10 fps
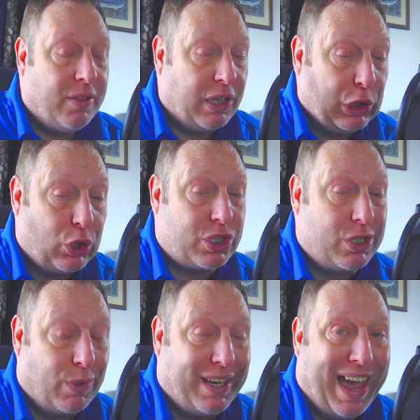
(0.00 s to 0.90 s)
The
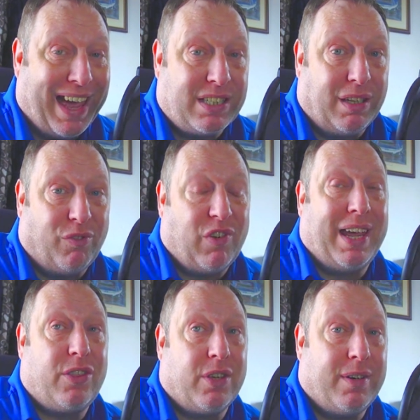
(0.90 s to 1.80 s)
closest we get is
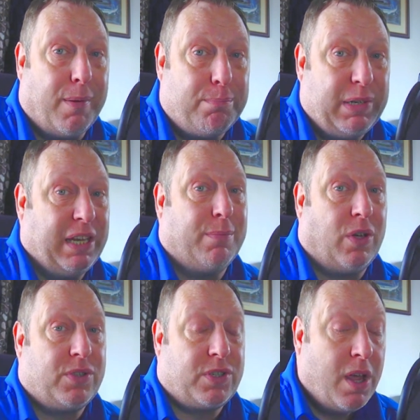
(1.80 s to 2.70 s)
Leviathan and
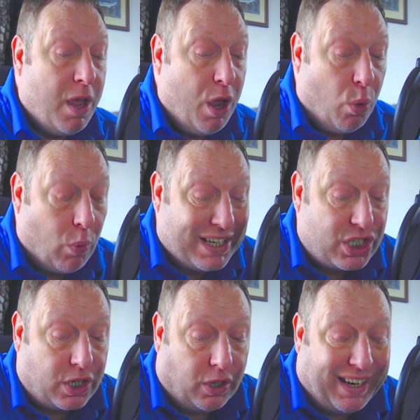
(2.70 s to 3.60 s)
Behemoths,
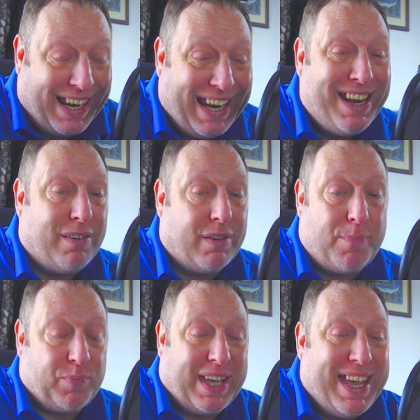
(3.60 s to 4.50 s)
which could
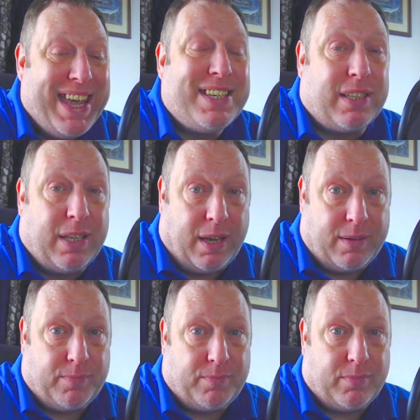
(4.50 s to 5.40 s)
easily
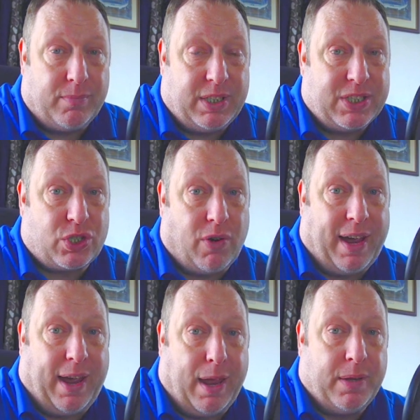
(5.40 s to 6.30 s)

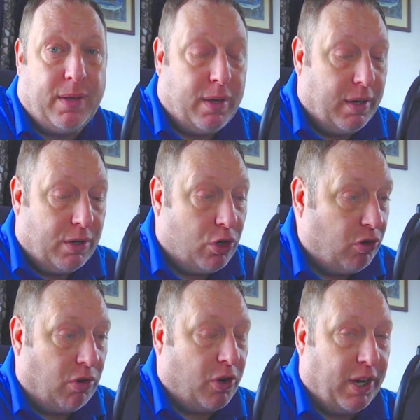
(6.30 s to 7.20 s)
describe
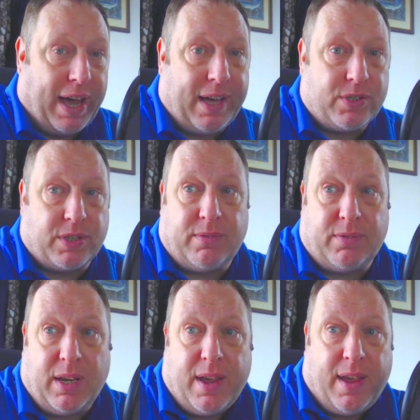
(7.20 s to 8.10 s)
crocodiles
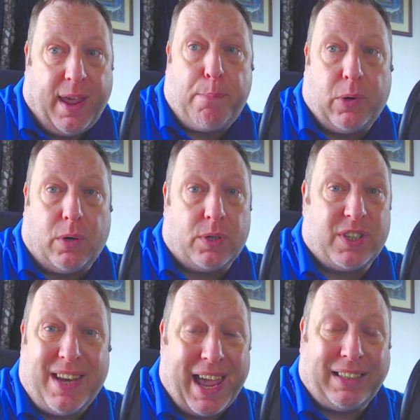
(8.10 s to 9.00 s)
and hippos
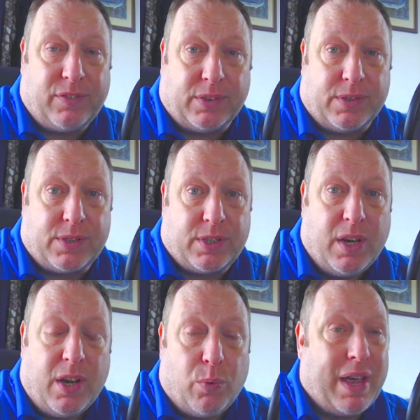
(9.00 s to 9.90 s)
and elephants.
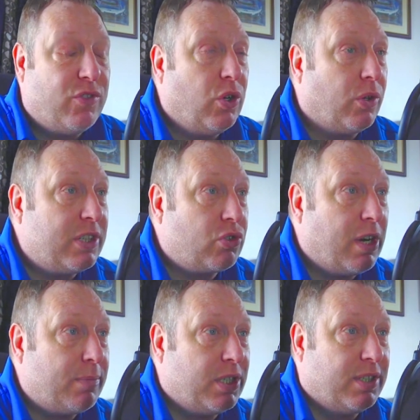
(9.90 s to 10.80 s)
We have no
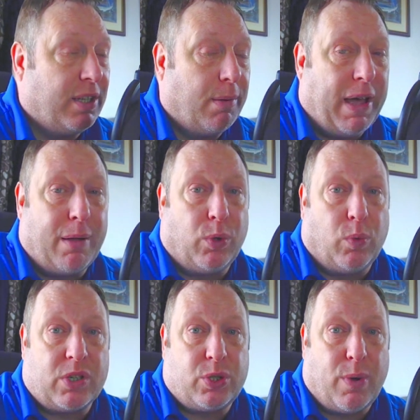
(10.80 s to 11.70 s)
descriptions in the Bible
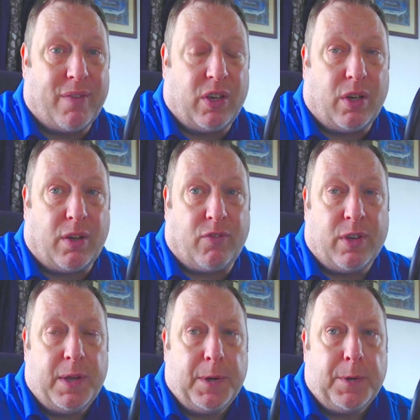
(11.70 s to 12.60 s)
whatsoever of,
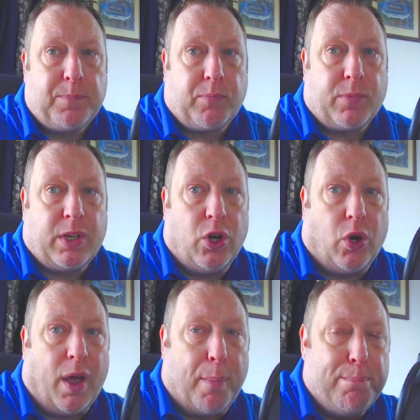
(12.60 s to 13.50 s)

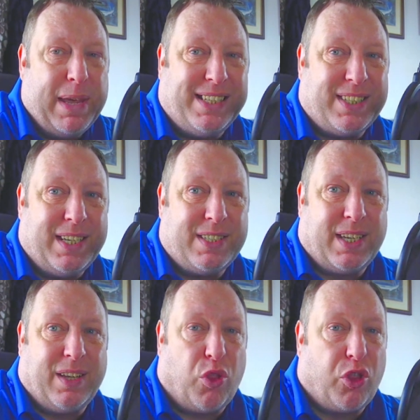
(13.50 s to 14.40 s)
a
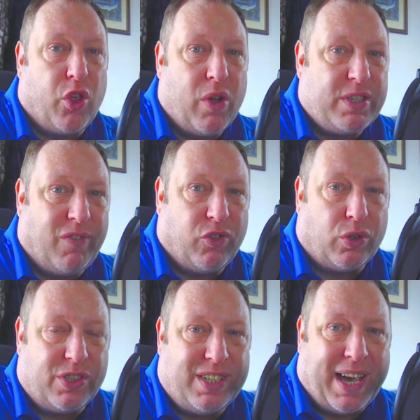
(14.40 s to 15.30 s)
meat-eating
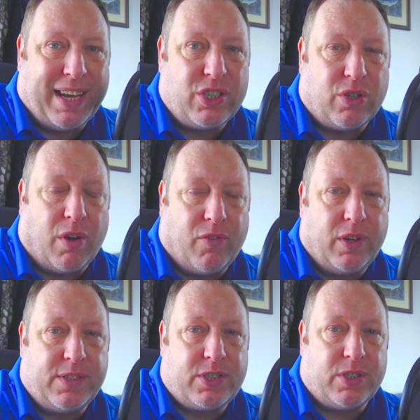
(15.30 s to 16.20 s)
30-foot dinosaur, for
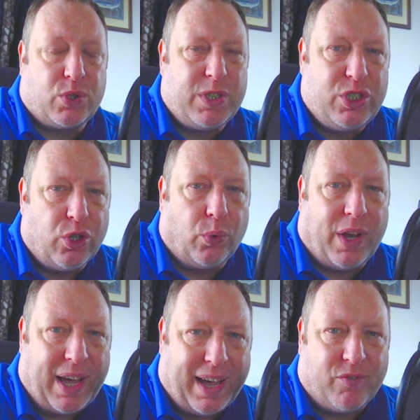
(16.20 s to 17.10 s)
instance. We don't
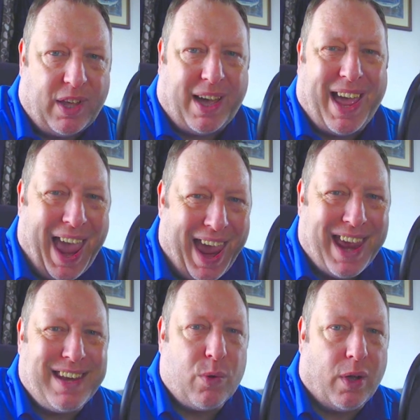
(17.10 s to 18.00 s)
have that
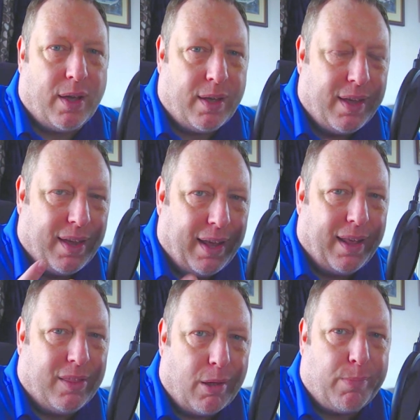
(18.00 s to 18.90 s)
anywhere
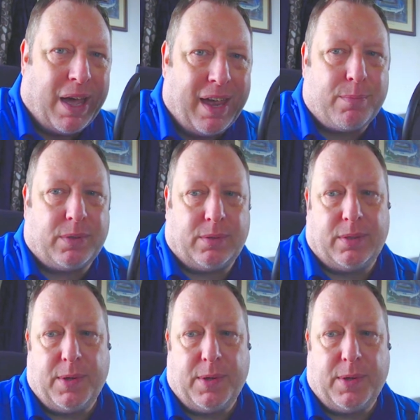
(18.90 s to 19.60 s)
in the Bible.